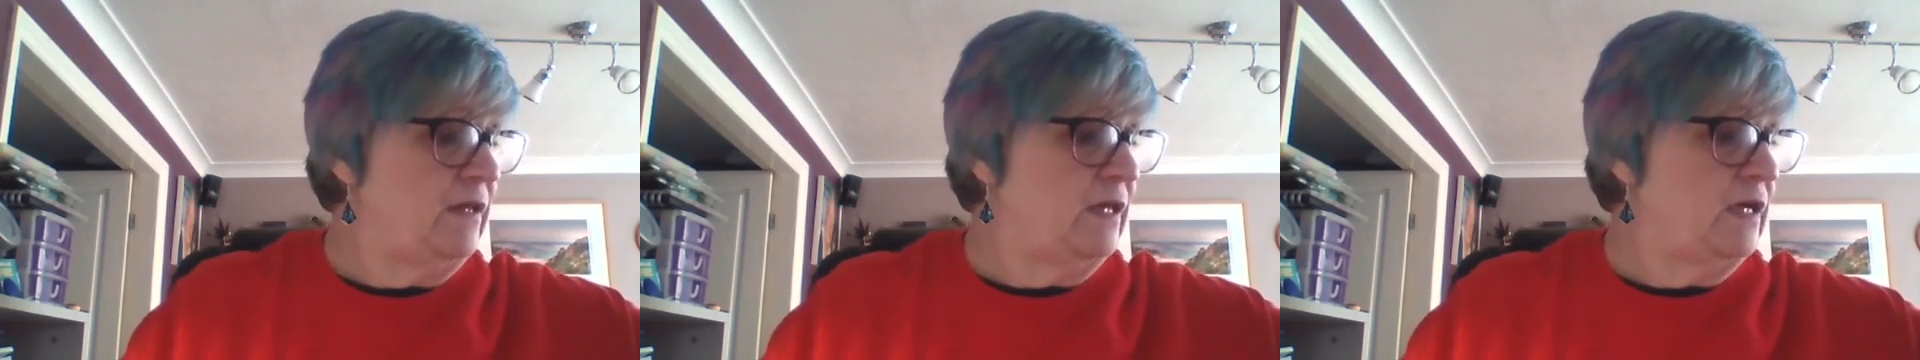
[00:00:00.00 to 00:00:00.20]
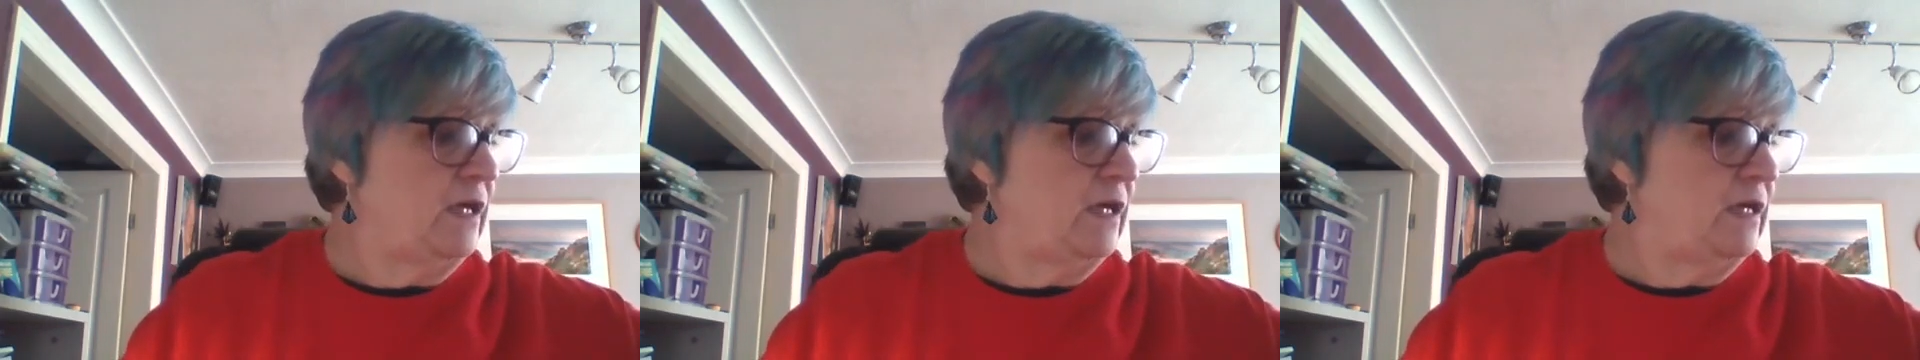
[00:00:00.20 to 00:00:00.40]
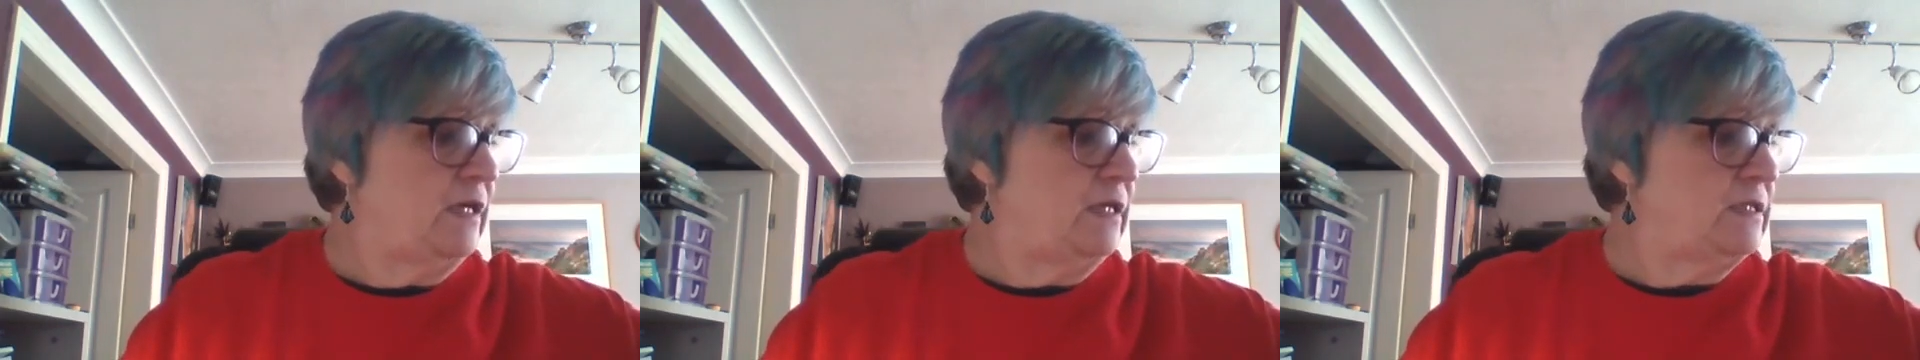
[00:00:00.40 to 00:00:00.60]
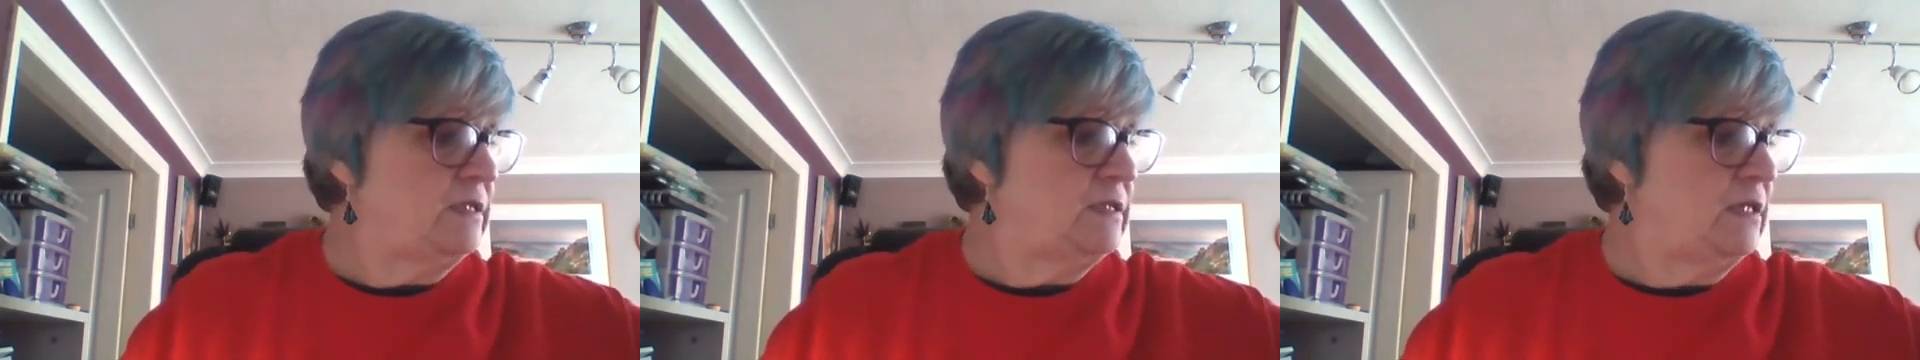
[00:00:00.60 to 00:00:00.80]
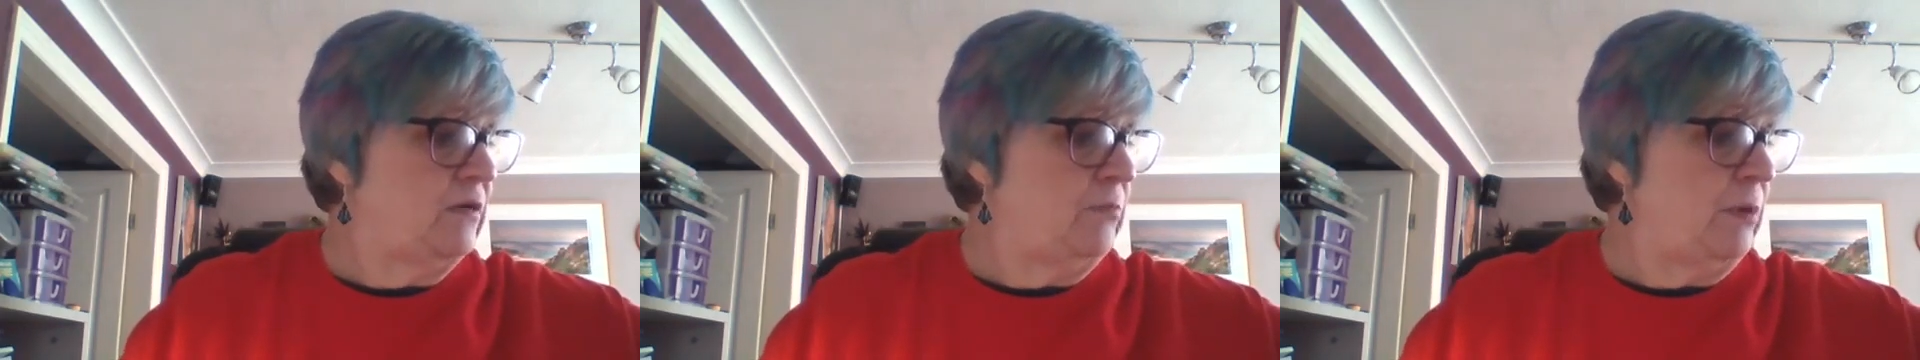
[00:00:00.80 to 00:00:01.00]
that
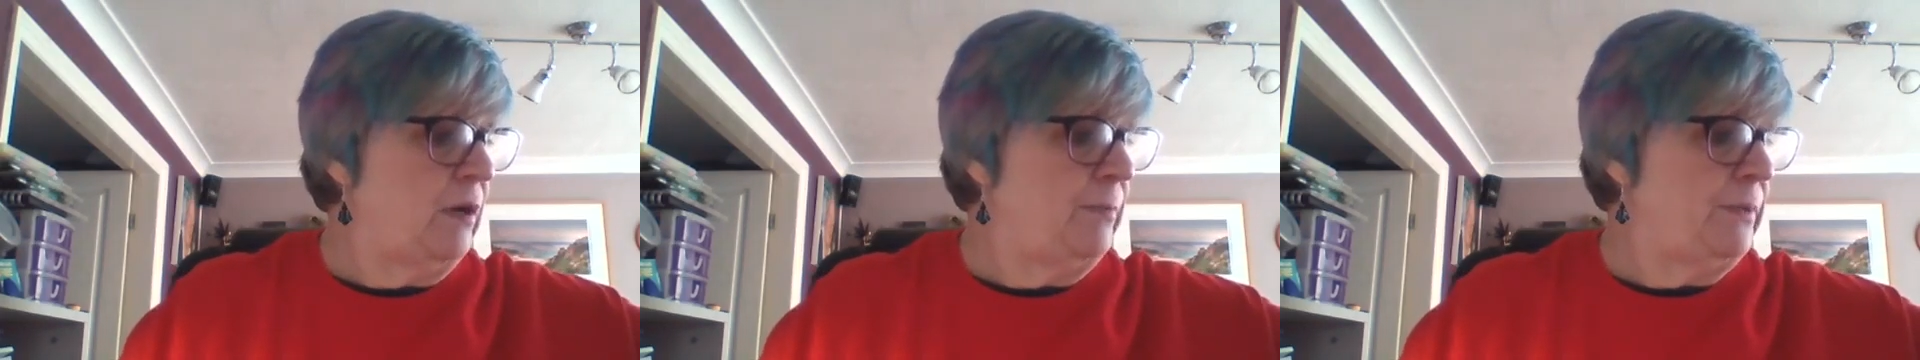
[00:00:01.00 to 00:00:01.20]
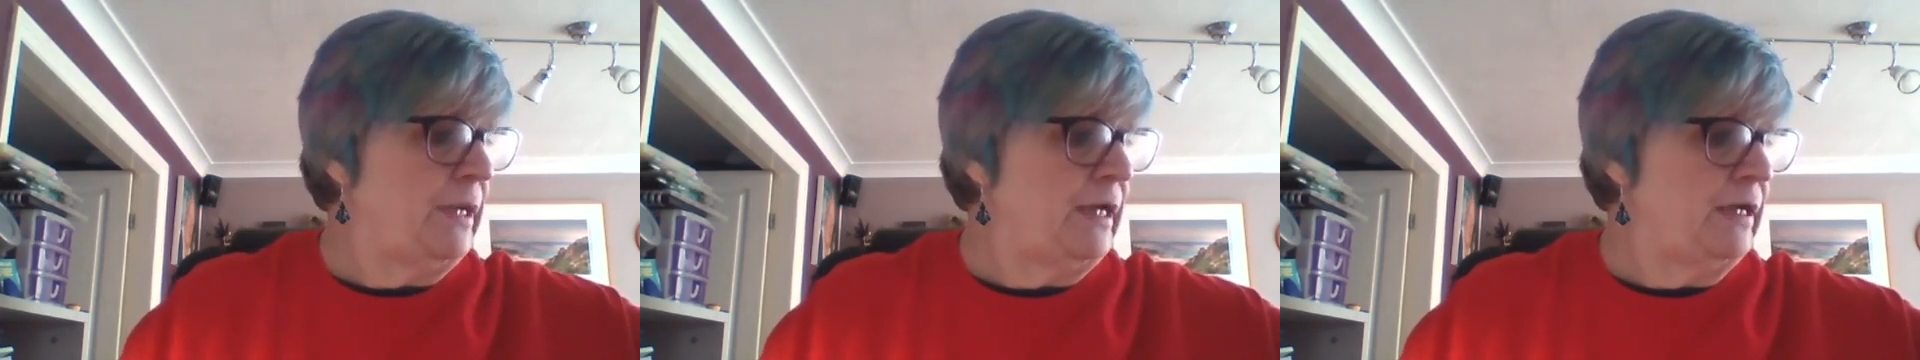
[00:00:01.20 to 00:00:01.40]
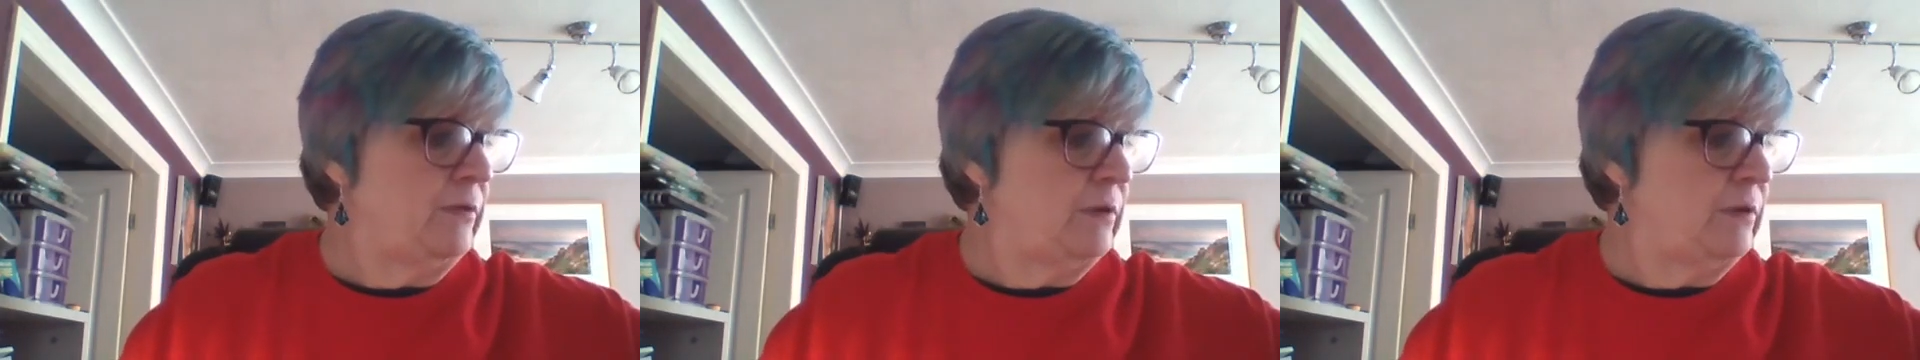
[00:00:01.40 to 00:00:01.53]
is so popular.